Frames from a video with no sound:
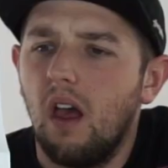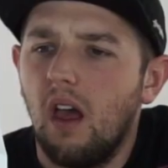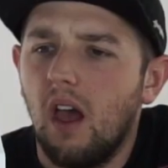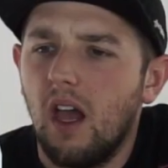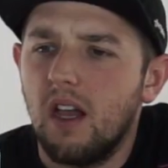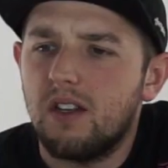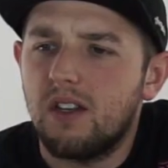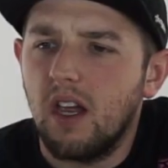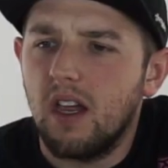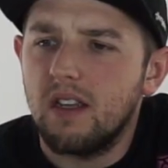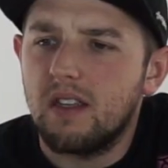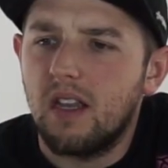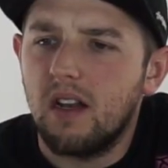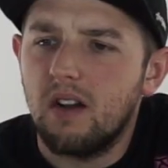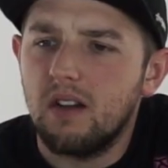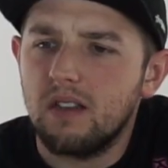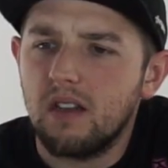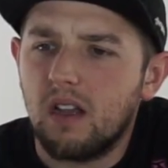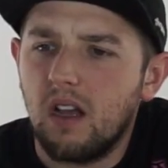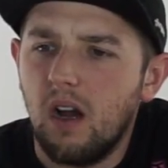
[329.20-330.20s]
Hey Chase,
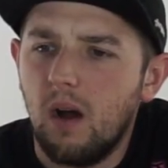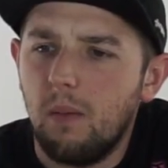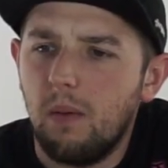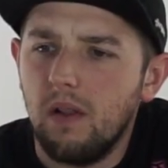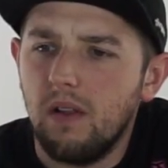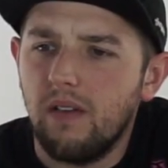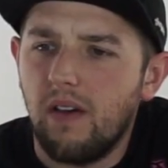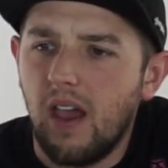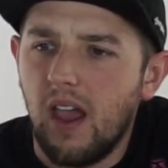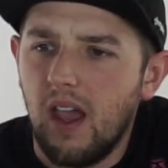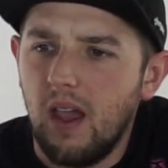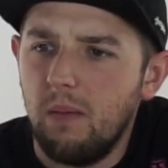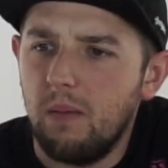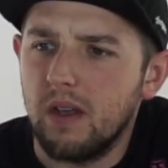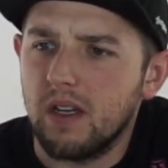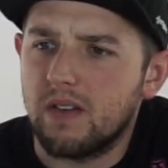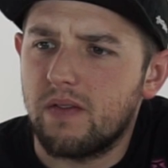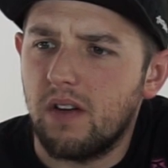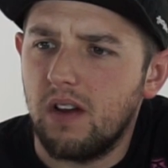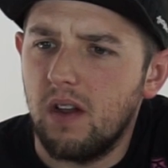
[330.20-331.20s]
here's a couple of
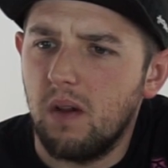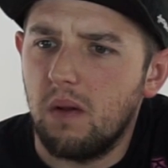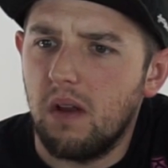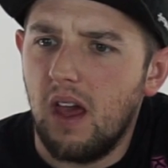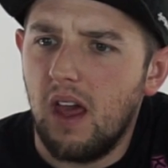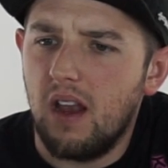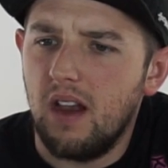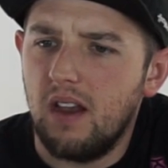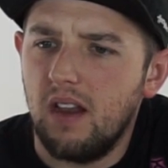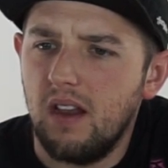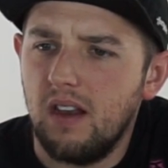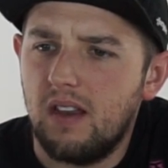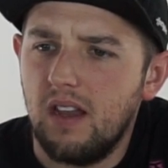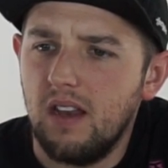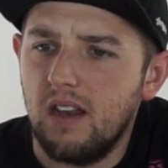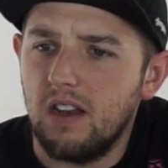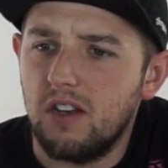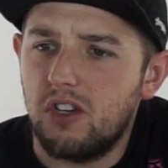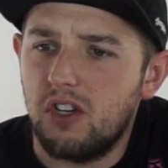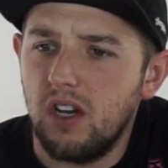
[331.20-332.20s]
hammocks for you and Headed A
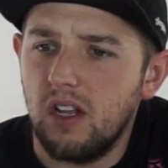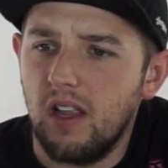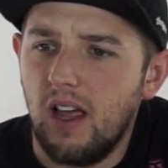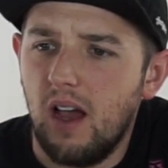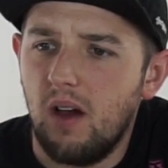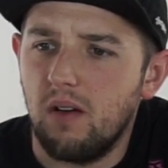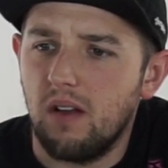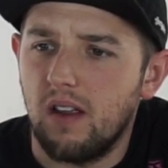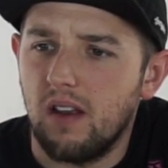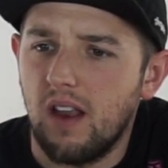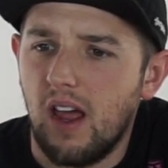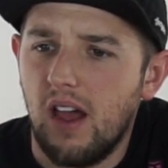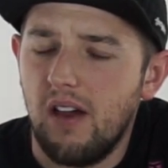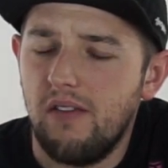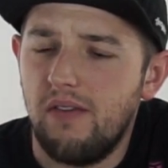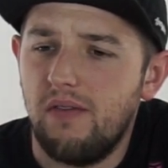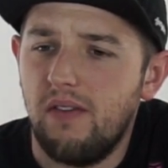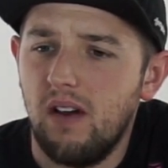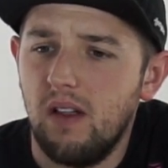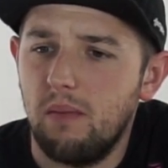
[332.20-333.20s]
T to chill out in.
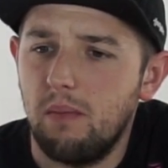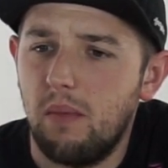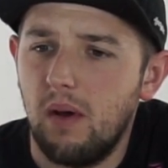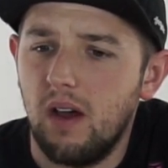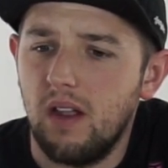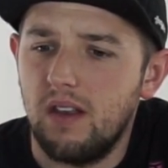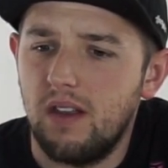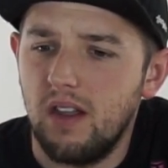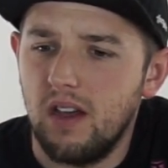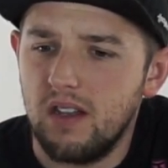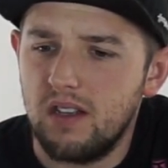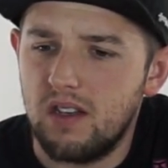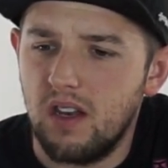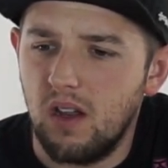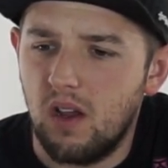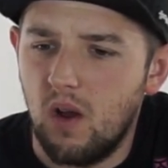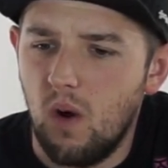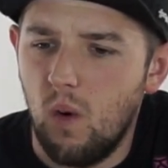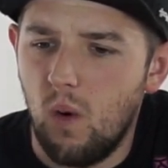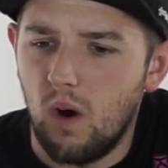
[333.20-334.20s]
Have fun, bud.
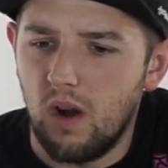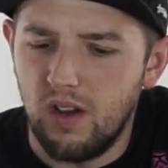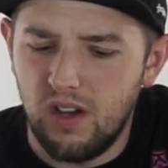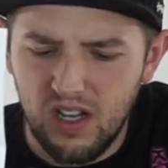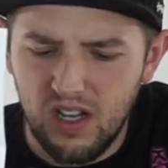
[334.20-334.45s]
Dusty Corn.